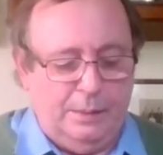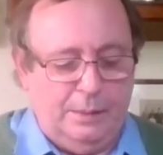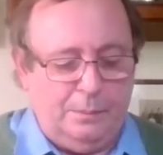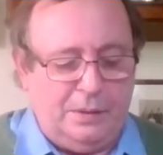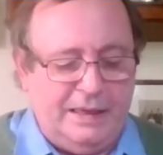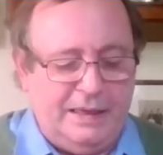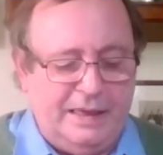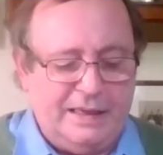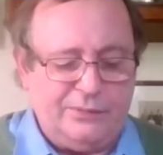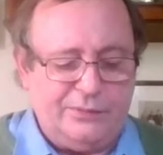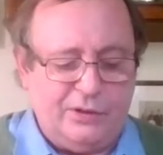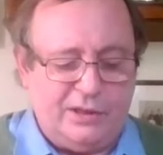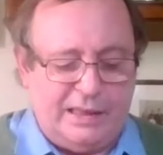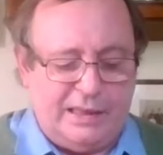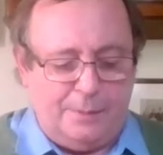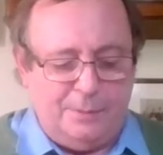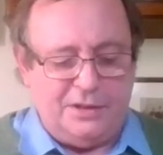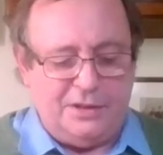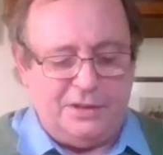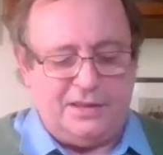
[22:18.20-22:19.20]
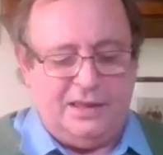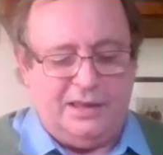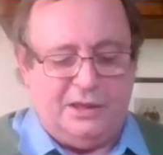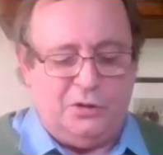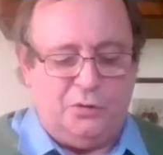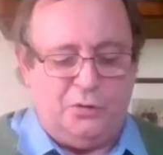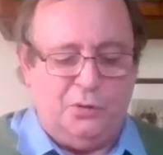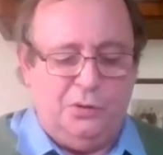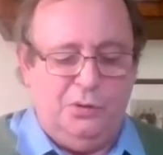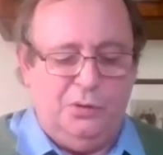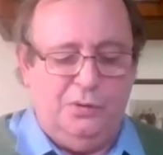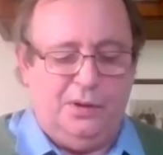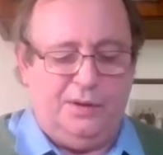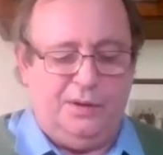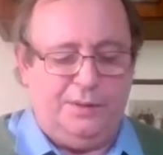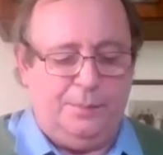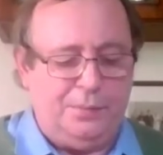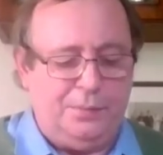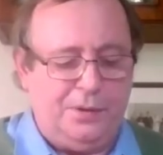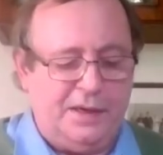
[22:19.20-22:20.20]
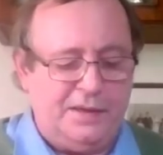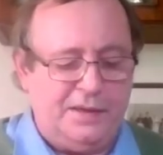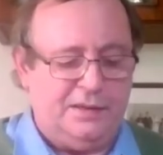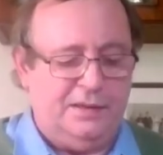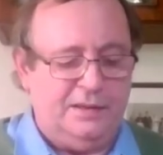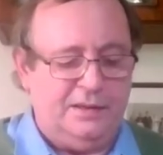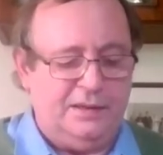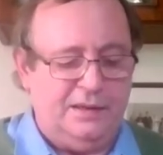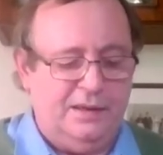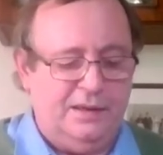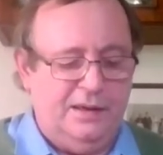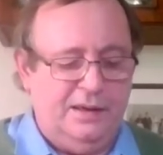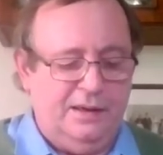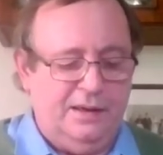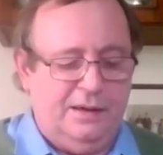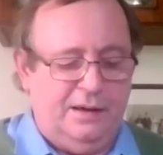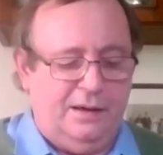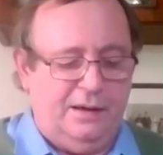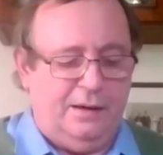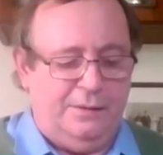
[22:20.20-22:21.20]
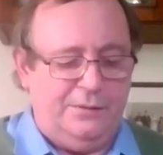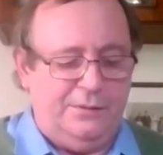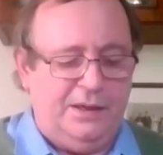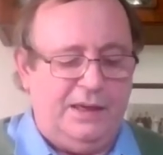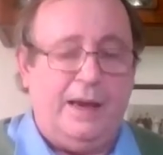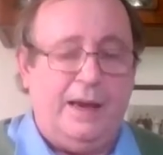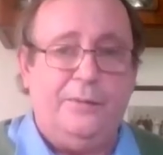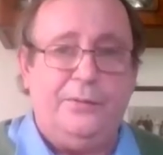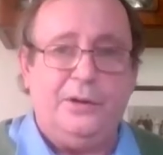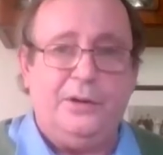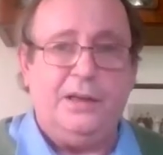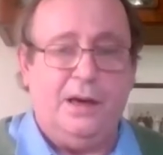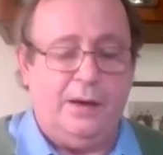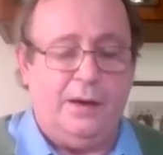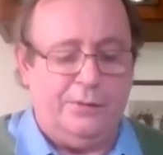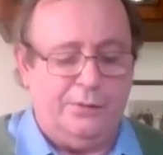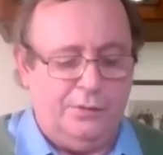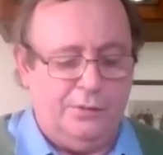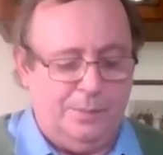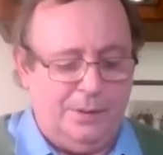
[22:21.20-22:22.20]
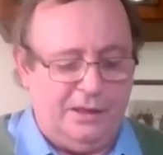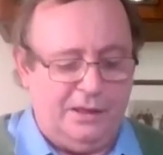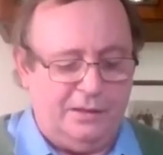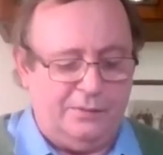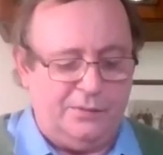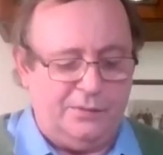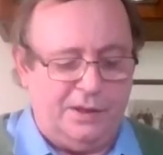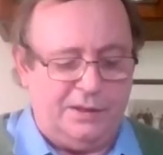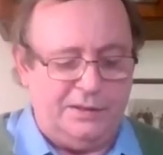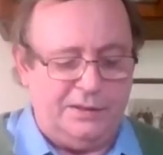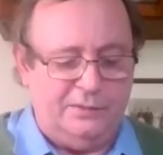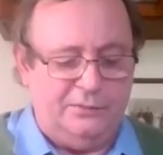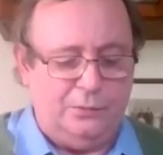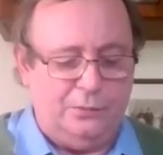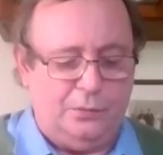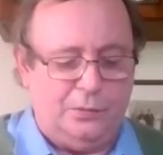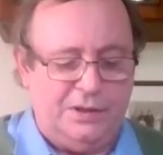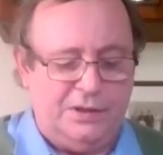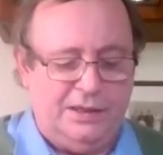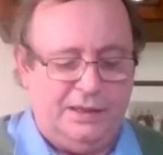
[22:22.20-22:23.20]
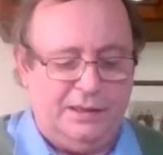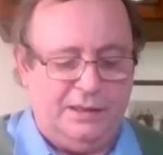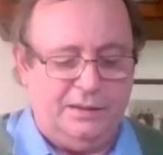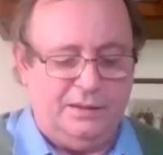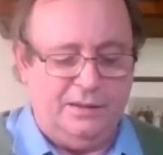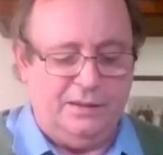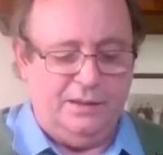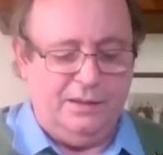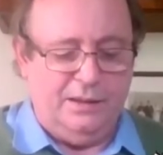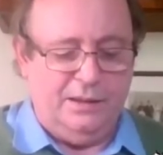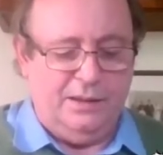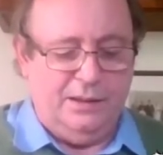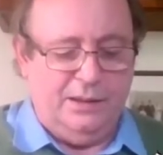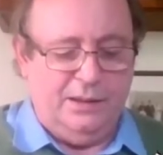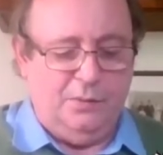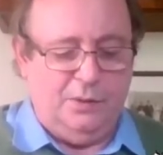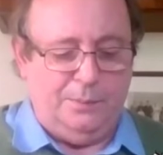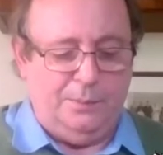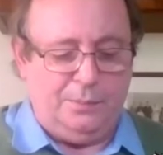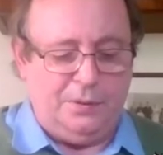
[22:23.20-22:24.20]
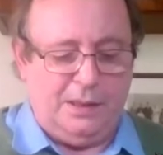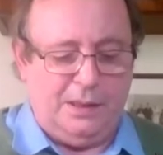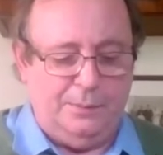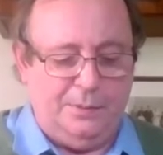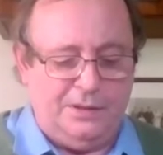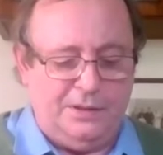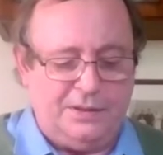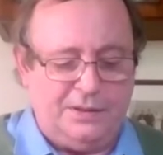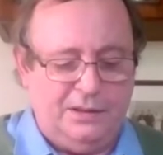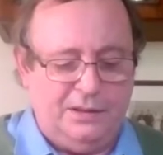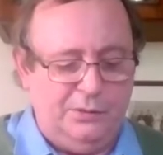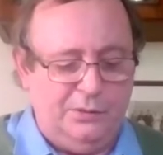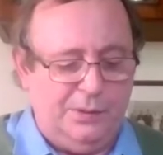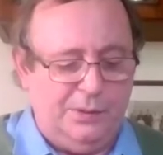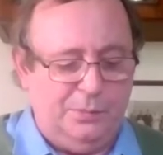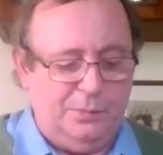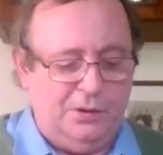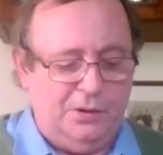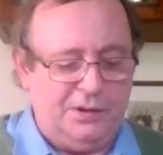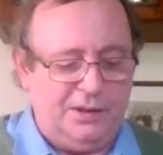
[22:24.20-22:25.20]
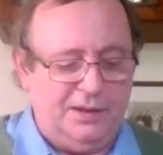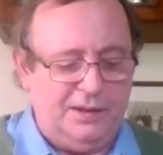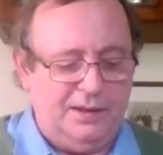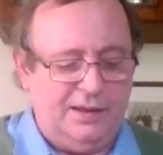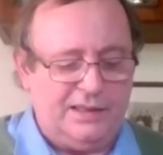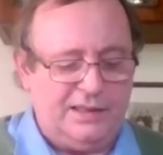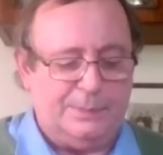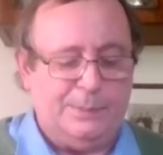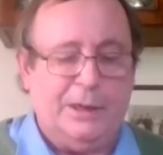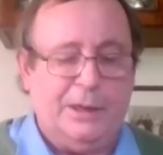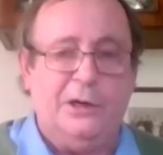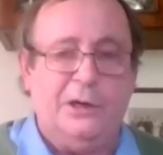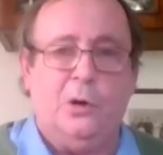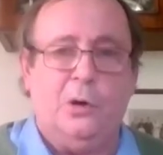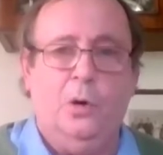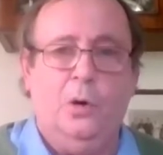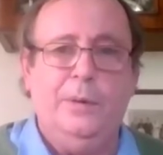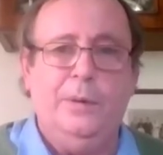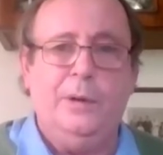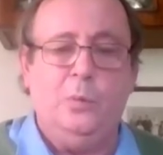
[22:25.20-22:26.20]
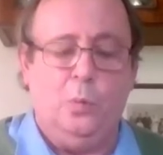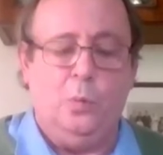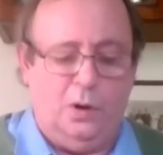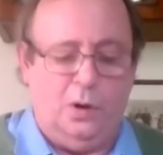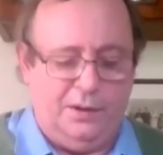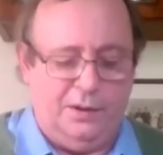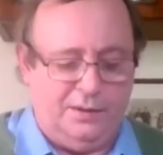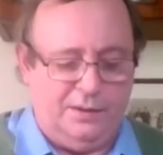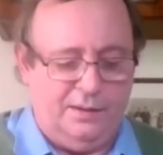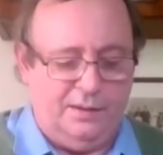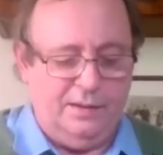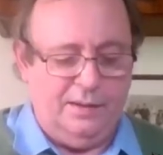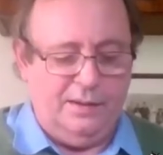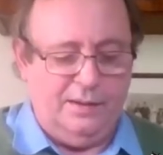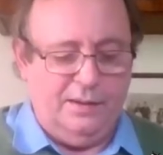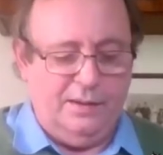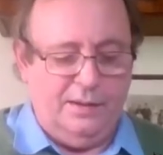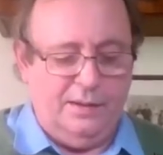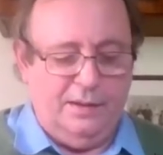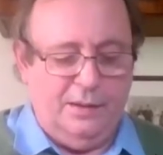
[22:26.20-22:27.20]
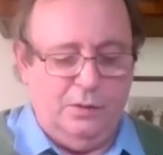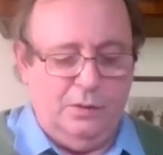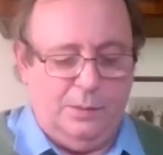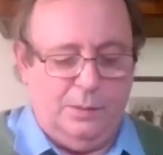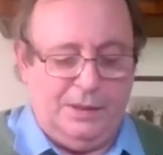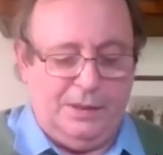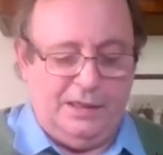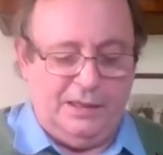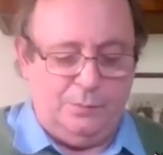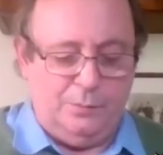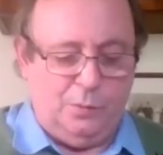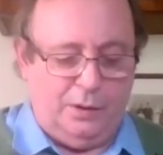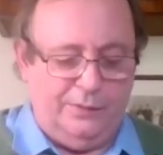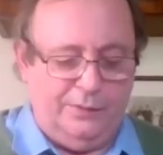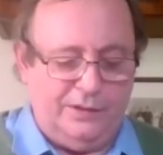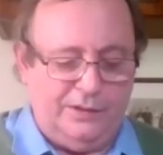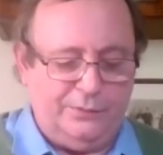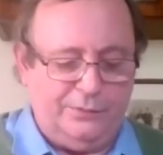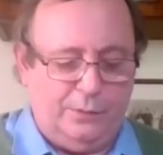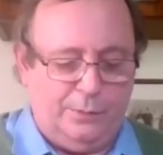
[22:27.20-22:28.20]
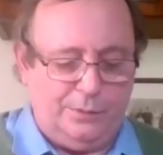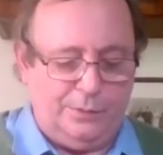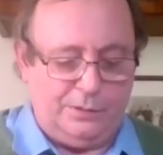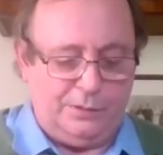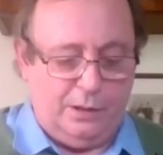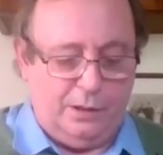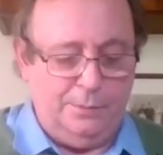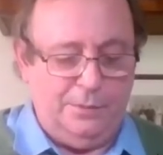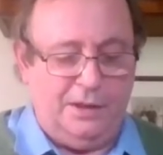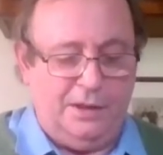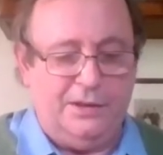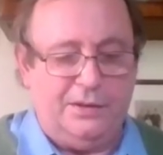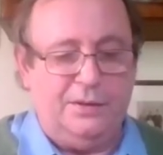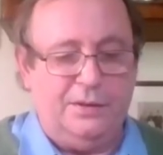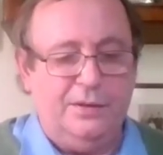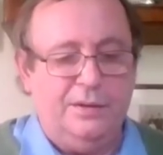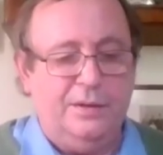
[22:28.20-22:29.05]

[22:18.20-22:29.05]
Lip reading: Pleas for clemency drew on the president of the Afrikaner Rebellion of 1914, when Prime Minister Louis Botha had spared all but one who had been one of his former comrades